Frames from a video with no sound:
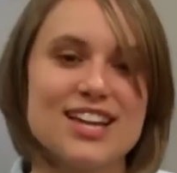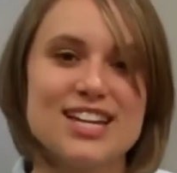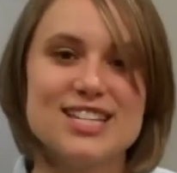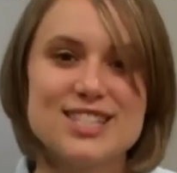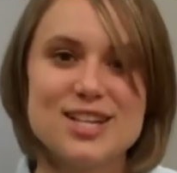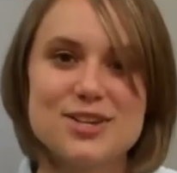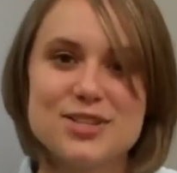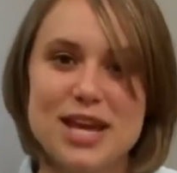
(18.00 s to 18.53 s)

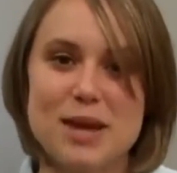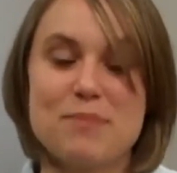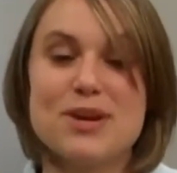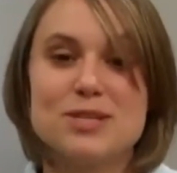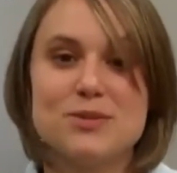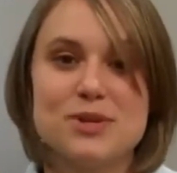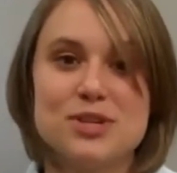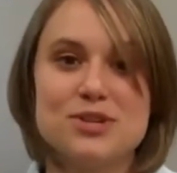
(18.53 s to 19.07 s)
Kinesio tape
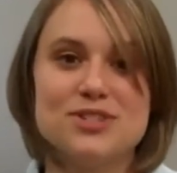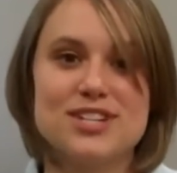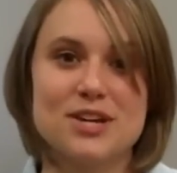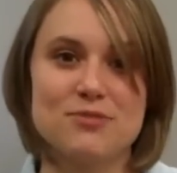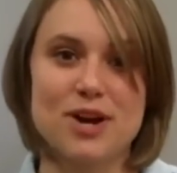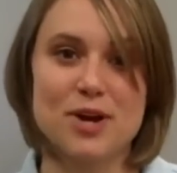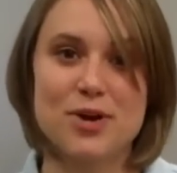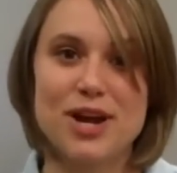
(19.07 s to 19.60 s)
has been used
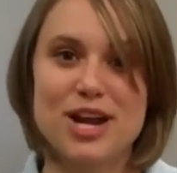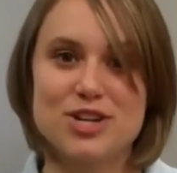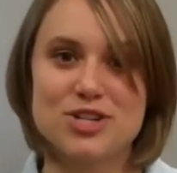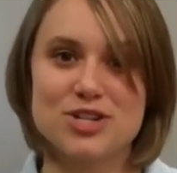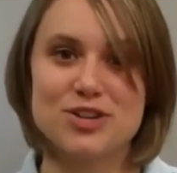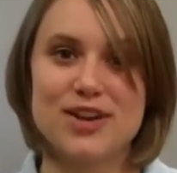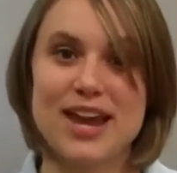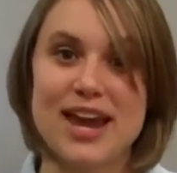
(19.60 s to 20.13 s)
on
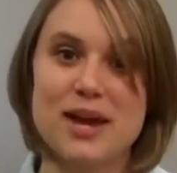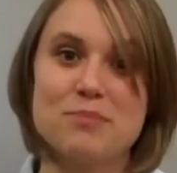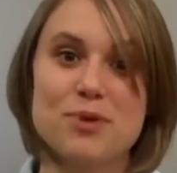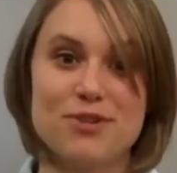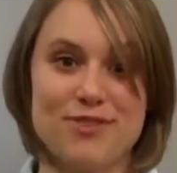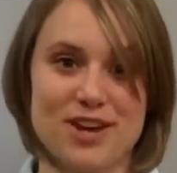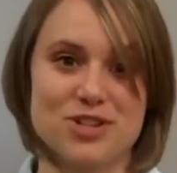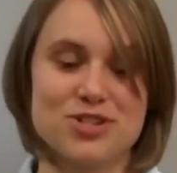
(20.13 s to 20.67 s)
recreational and
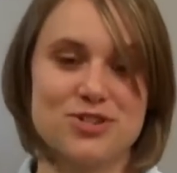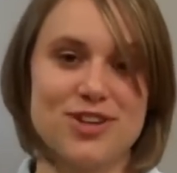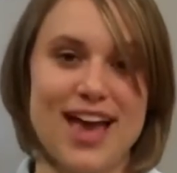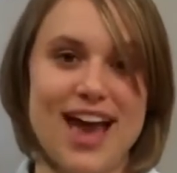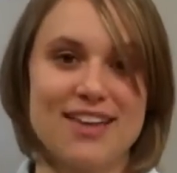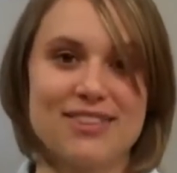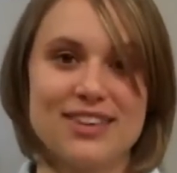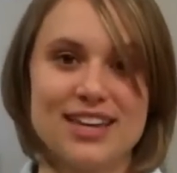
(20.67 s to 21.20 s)
professional
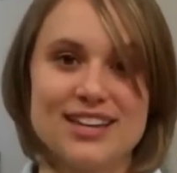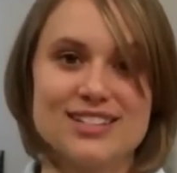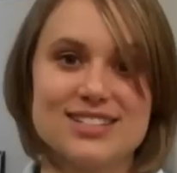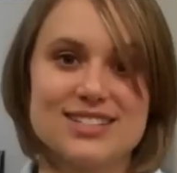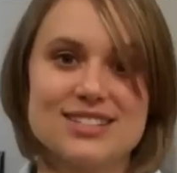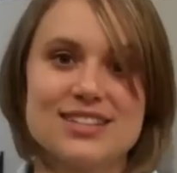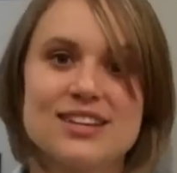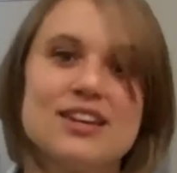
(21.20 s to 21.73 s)

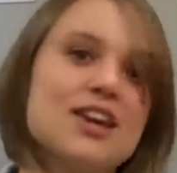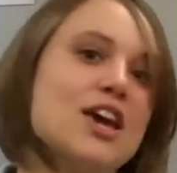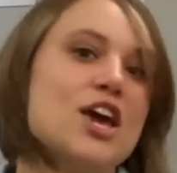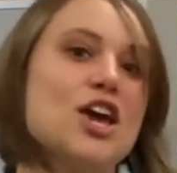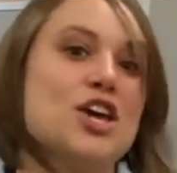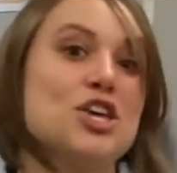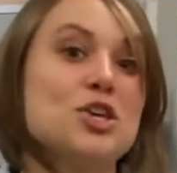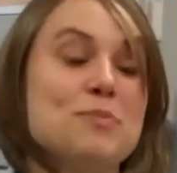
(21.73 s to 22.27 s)
athletes.
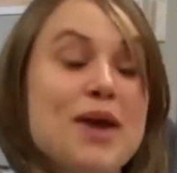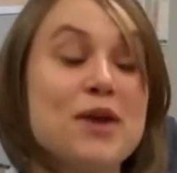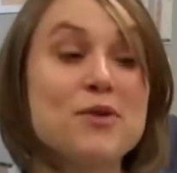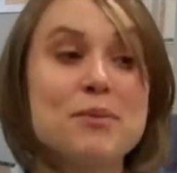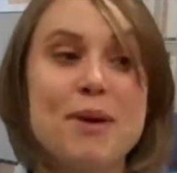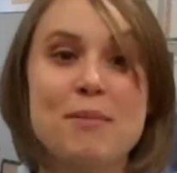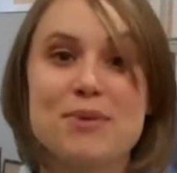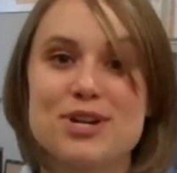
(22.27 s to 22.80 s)
You may
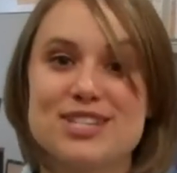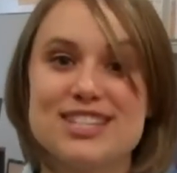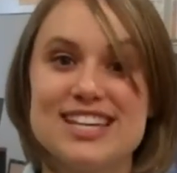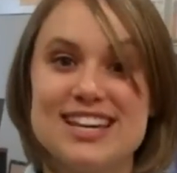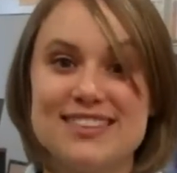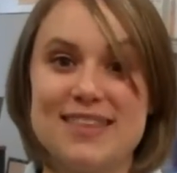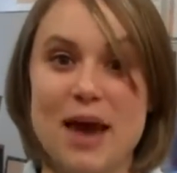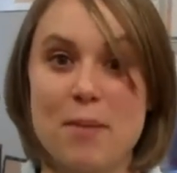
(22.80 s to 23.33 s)
remember
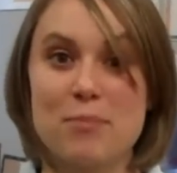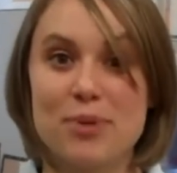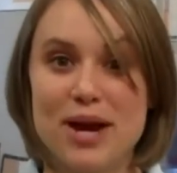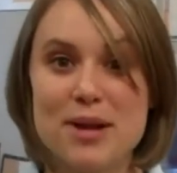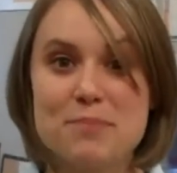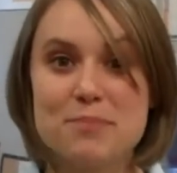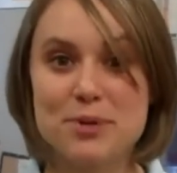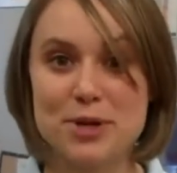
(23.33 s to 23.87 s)
seeing that
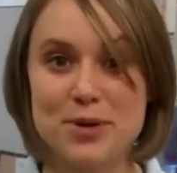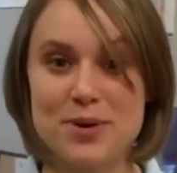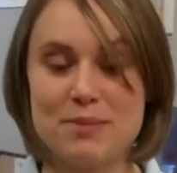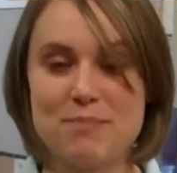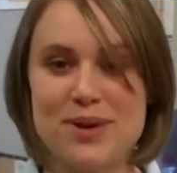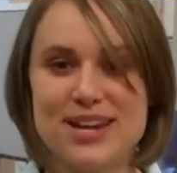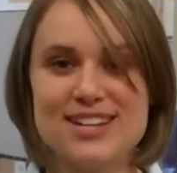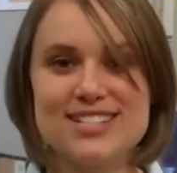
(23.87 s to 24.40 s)
bright blue
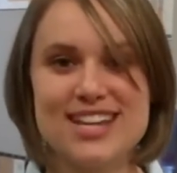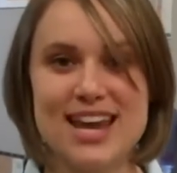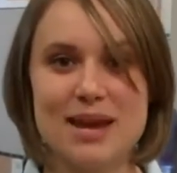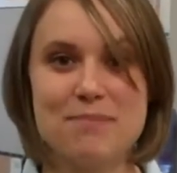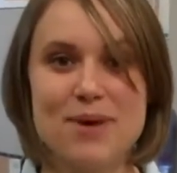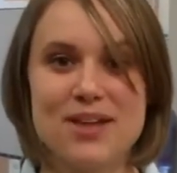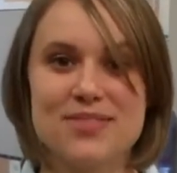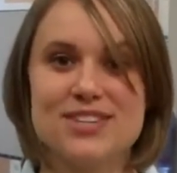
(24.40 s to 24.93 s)
and pink
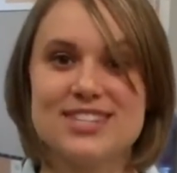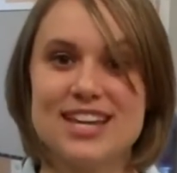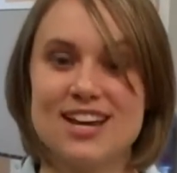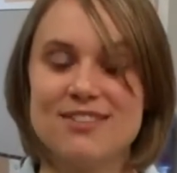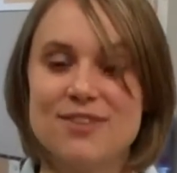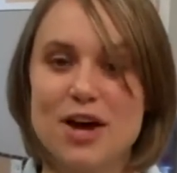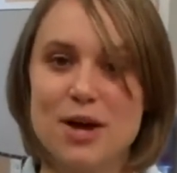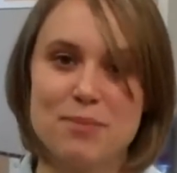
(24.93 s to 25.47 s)
tape on the
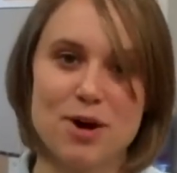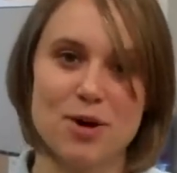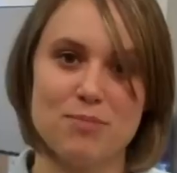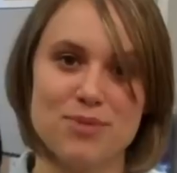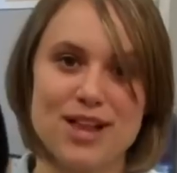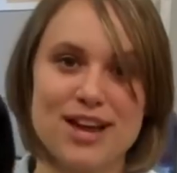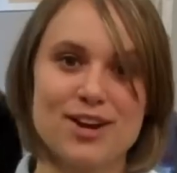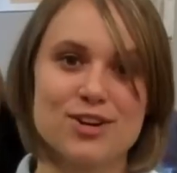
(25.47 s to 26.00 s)
sand
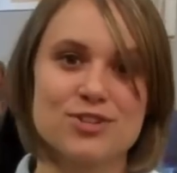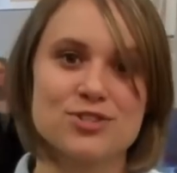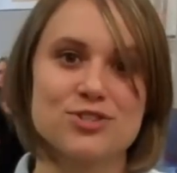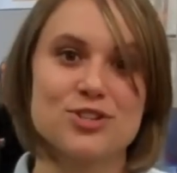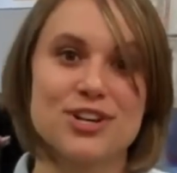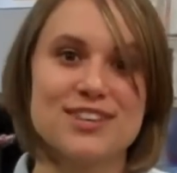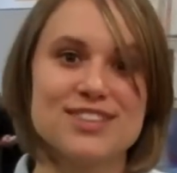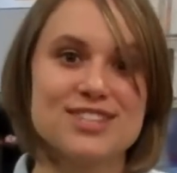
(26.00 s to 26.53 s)
volleyball players
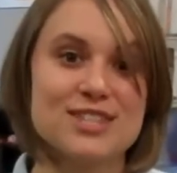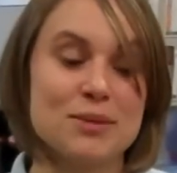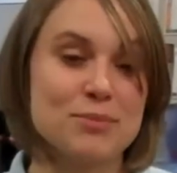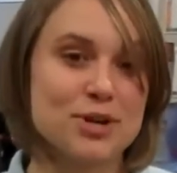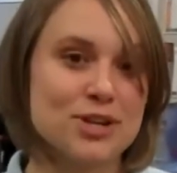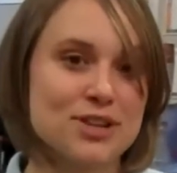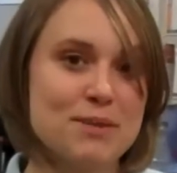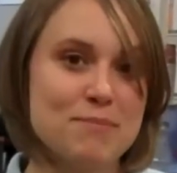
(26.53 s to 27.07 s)
during the
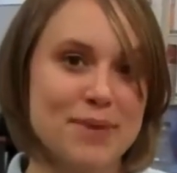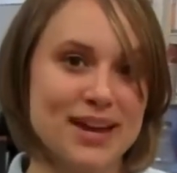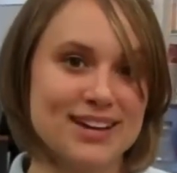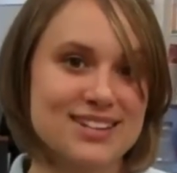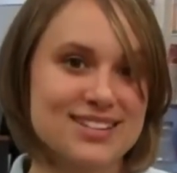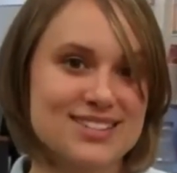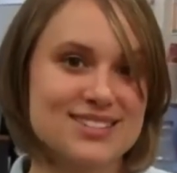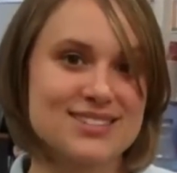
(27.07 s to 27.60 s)
Summer
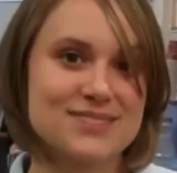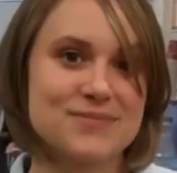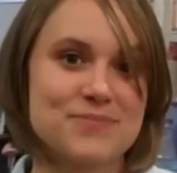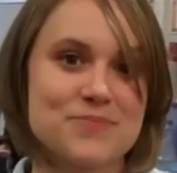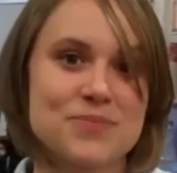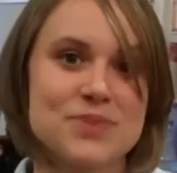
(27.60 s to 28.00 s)
Olympics.